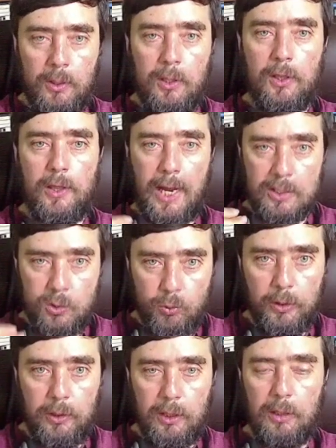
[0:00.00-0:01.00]
that's
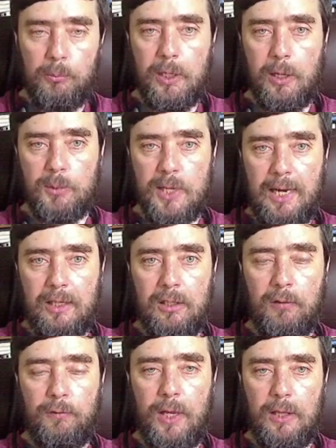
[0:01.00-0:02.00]
when it becomes
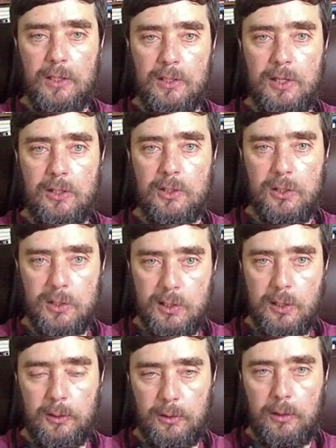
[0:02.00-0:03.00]
active and the cells
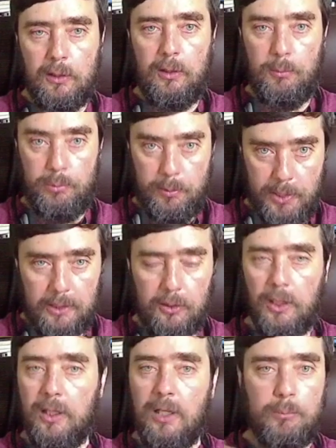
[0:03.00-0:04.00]
consult the, the
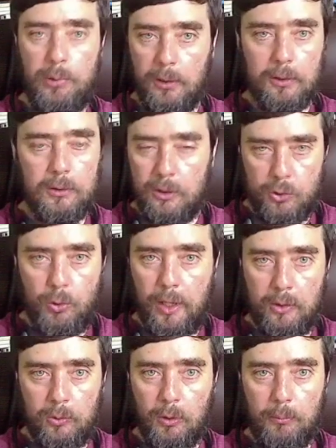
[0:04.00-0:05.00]
pattern, then they build a
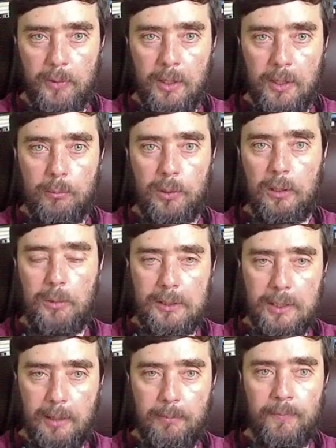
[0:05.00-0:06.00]
two-headed worm. But in the
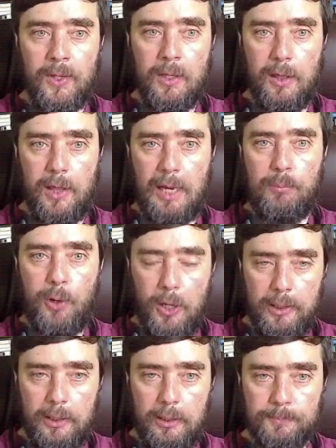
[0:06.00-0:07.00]
meantime, that
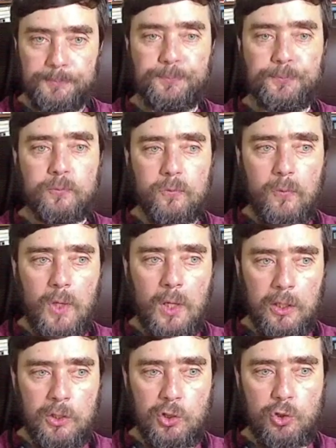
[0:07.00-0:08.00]
body
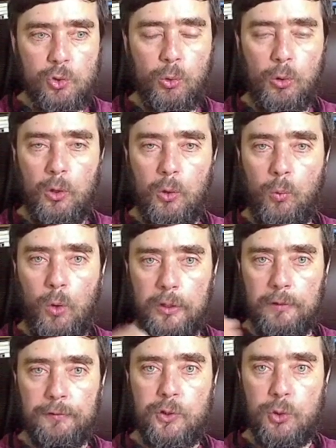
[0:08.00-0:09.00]
can store one
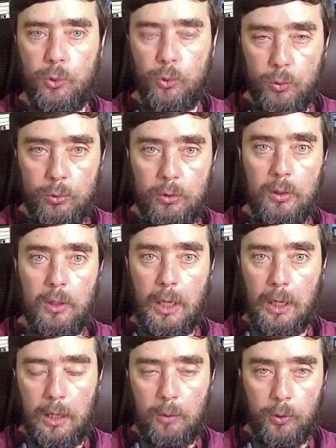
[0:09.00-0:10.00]
of two
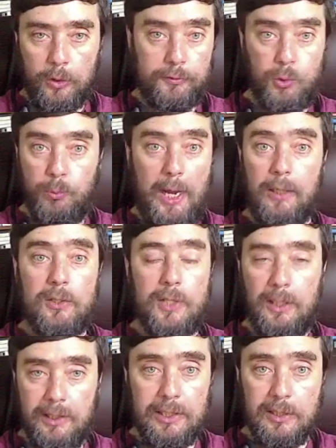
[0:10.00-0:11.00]
uh, one of two patterns,
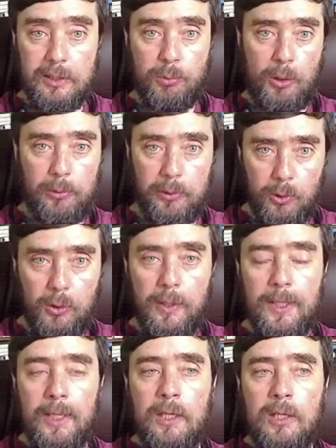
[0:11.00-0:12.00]
at least, probably more.
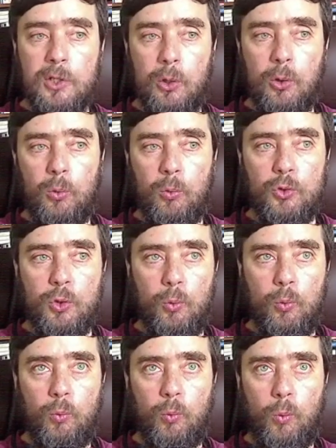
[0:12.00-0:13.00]
So, so
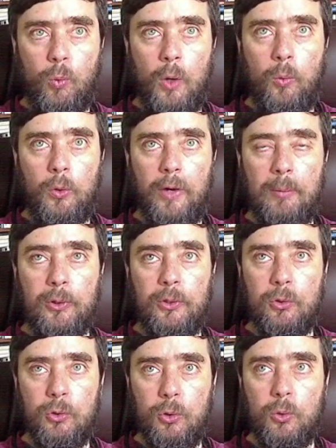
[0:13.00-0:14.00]
what we're able
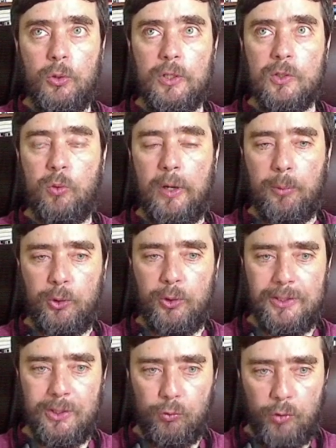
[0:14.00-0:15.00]
to do is we're able to
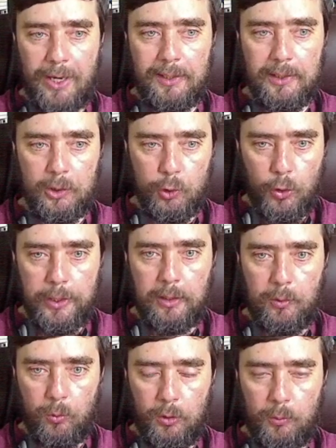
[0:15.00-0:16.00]
directly look
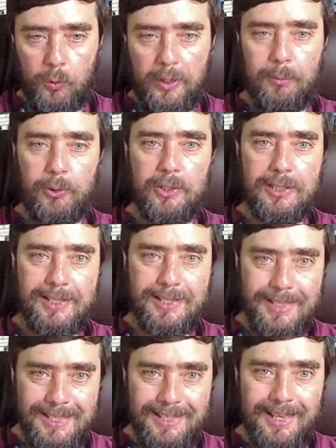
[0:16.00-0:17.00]
at a worm. We're able to
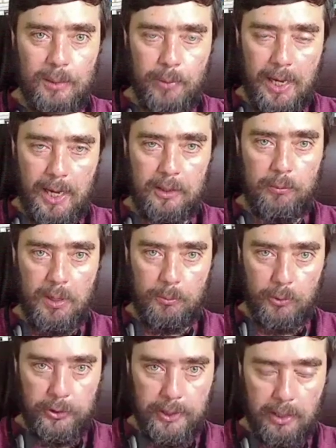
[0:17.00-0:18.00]
see that pattern
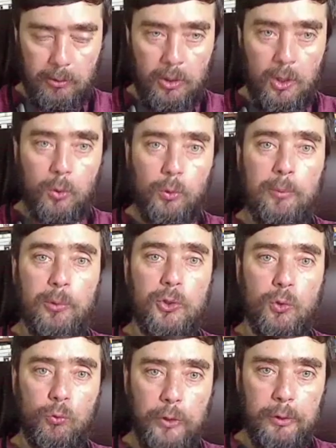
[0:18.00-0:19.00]
memory now. We're able
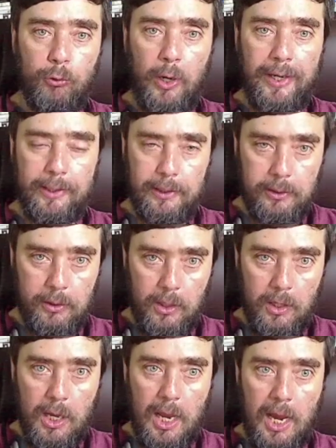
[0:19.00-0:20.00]
to rewrite it,
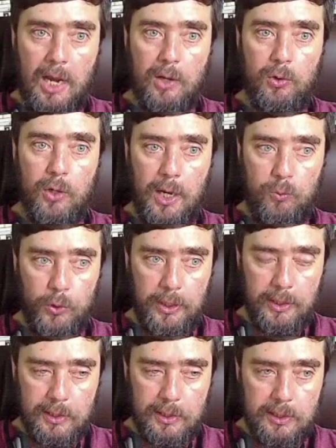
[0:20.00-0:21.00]
and, and we
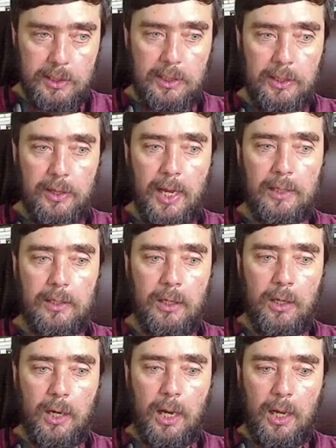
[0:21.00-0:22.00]
can see that
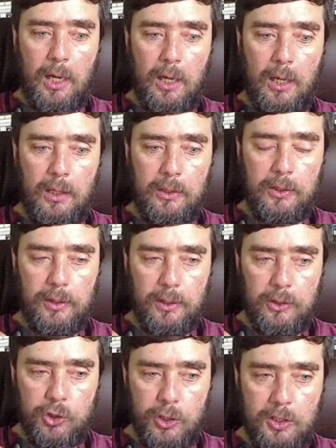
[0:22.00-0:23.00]
Uh,
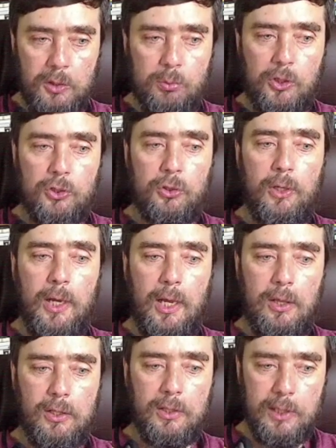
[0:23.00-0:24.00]
the gene expression
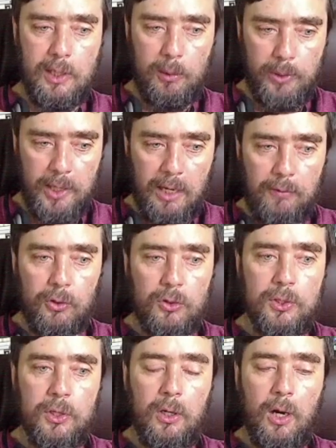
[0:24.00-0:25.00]
and the cell
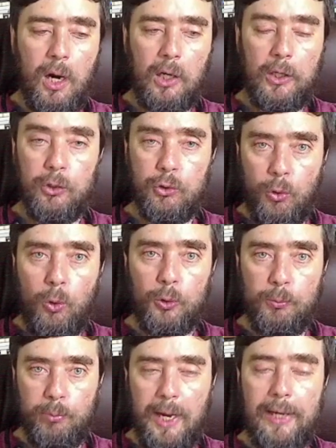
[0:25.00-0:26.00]
behaviors are
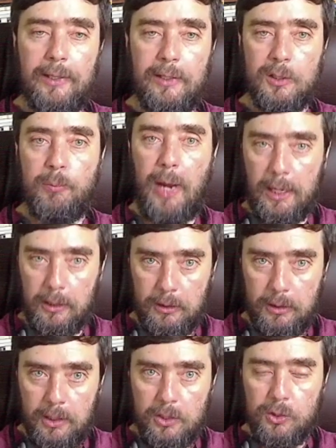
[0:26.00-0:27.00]
controlled by this pattern.
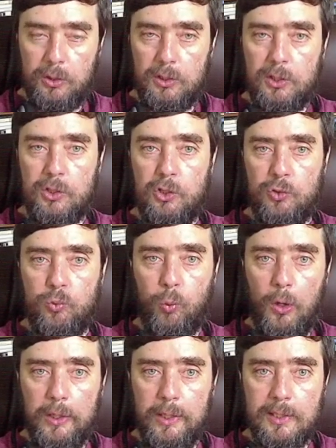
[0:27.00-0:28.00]
So this is just
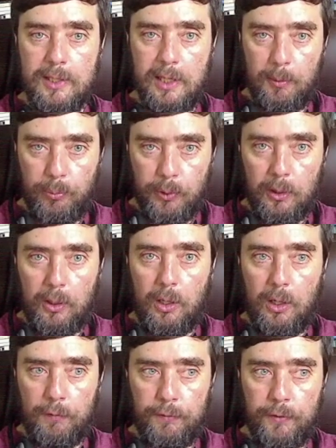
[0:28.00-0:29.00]
one example
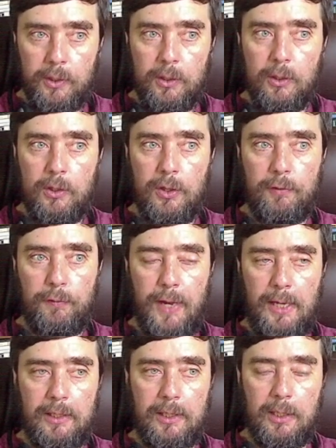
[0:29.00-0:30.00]
of the
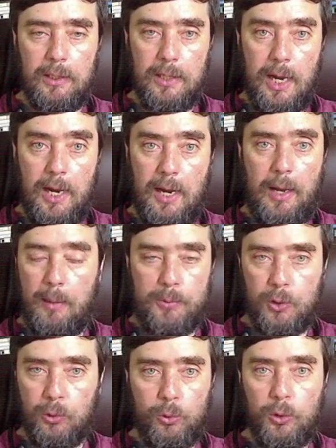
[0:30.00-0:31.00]
fact that, yeah,
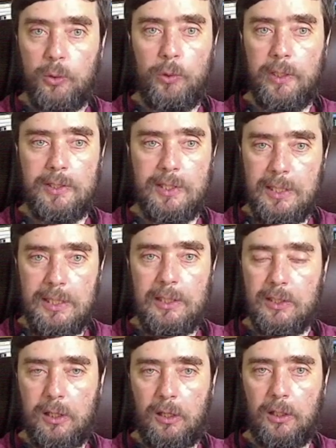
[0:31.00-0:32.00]
absolutely, we can see
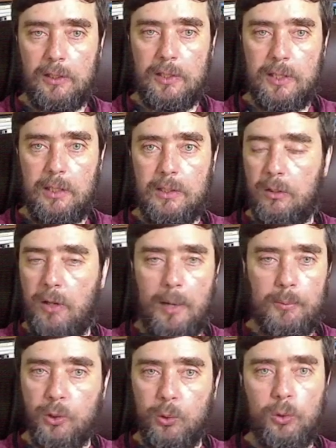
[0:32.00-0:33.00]
these target states. They're
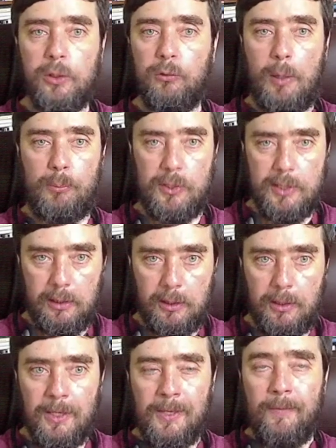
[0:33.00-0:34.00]
absolutely
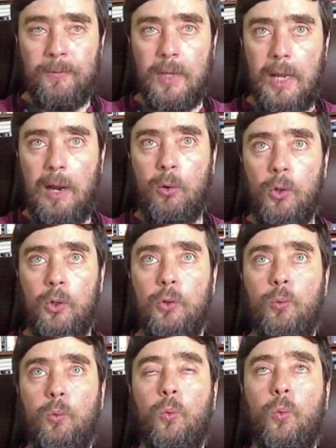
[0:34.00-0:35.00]
represented. Yep. Now,
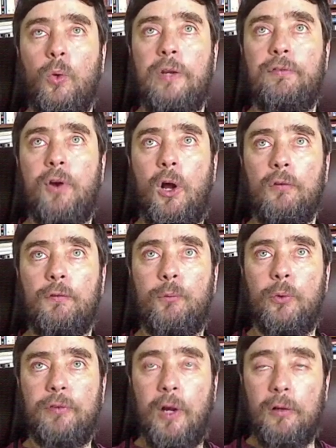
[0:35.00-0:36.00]
we've gone,
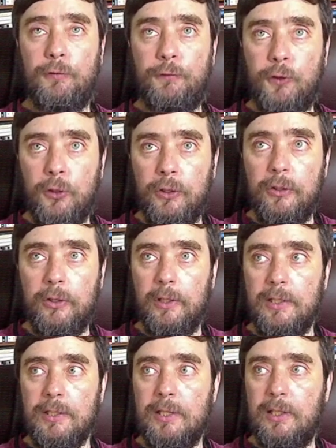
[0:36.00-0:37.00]
we've gone further than
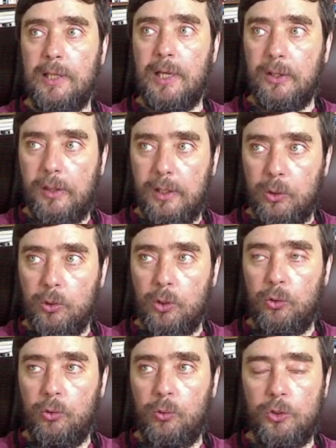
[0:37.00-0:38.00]
this. And the other thing you can
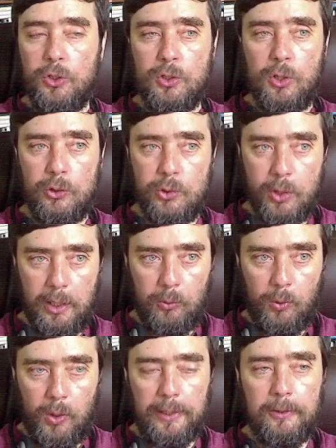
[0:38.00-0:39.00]
do, which is also kind of
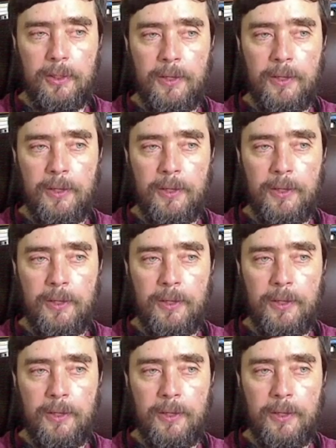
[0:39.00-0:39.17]
wild,